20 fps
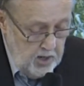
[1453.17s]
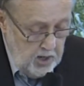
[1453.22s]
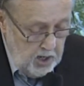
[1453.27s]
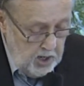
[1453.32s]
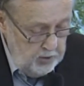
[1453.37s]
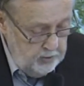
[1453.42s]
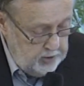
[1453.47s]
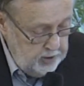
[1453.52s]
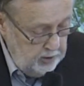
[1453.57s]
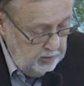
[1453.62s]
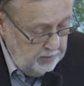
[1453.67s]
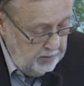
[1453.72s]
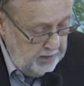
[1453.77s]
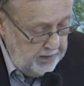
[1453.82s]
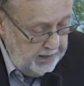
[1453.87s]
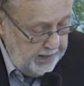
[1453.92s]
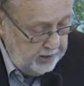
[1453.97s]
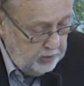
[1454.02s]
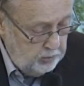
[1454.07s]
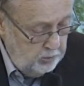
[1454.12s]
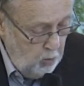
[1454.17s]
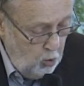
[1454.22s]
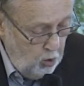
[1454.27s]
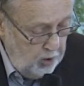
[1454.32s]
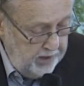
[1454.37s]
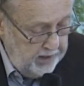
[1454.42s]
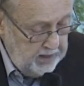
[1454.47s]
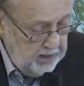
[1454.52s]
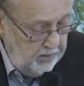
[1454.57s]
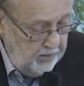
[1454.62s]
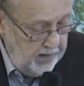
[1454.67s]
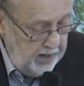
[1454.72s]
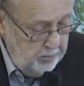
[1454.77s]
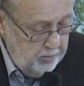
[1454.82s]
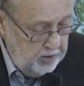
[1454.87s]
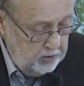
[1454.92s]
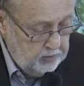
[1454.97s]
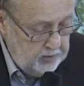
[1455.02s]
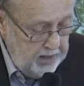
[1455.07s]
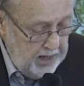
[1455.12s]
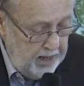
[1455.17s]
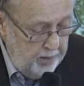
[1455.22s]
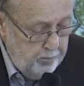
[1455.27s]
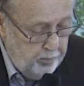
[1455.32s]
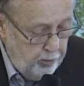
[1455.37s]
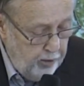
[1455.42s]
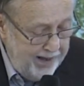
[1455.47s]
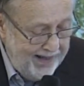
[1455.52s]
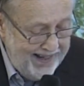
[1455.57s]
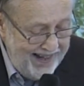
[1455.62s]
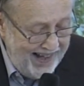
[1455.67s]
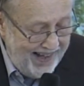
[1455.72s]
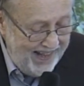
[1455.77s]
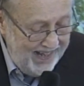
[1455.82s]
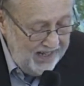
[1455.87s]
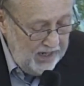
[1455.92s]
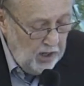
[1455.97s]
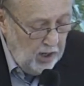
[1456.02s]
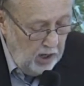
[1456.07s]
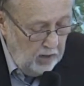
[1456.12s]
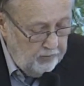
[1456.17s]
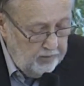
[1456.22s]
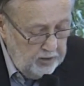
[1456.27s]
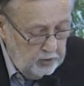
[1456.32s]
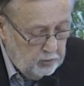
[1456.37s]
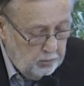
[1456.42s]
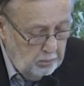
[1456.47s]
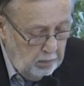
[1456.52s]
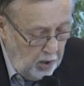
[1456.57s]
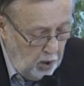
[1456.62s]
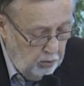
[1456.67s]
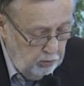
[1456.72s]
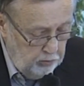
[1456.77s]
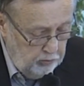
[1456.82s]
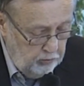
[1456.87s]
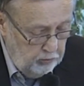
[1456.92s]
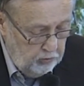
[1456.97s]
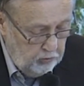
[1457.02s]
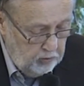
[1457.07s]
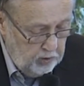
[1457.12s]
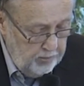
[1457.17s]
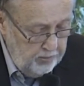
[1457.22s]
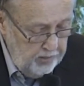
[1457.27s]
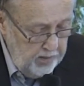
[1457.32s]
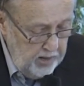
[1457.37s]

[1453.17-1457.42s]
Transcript: until the next morning, and they must not break any of its bones.